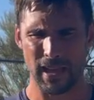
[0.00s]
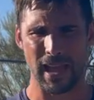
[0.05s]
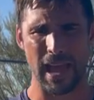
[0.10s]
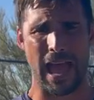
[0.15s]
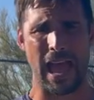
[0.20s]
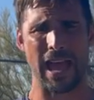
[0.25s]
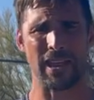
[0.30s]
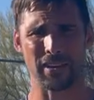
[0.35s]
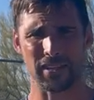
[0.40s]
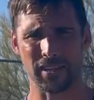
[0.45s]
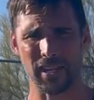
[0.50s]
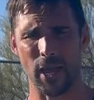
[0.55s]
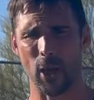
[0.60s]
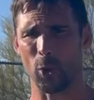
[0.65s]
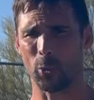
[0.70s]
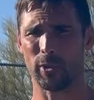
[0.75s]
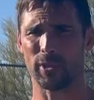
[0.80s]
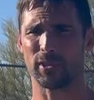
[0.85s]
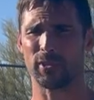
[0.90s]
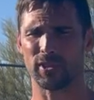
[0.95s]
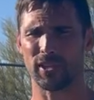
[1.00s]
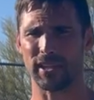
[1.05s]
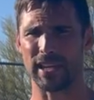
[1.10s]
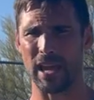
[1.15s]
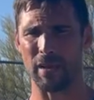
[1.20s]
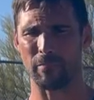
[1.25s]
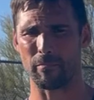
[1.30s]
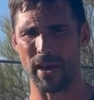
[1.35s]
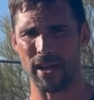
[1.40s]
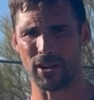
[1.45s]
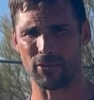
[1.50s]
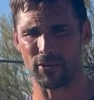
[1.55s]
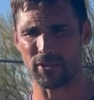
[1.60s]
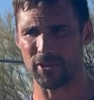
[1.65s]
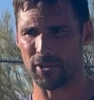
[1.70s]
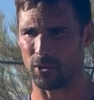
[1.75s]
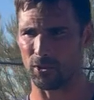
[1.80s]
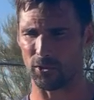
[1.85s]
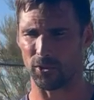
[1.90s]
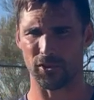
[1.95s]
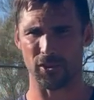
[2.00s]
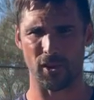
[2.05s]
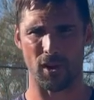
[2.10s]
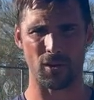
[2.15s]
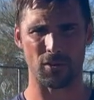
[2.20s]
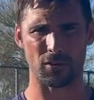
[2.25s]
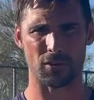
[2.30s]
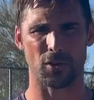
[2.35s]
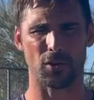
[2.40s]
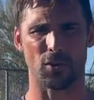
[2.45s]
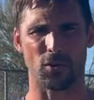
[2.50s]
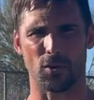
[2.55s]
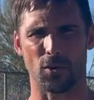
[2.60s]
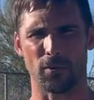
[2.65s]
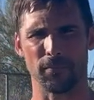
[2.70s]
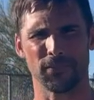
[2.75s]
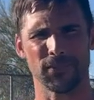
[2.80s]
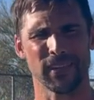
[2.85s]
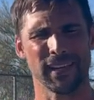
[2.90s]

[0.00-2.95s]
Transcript: and helping you to get better results on court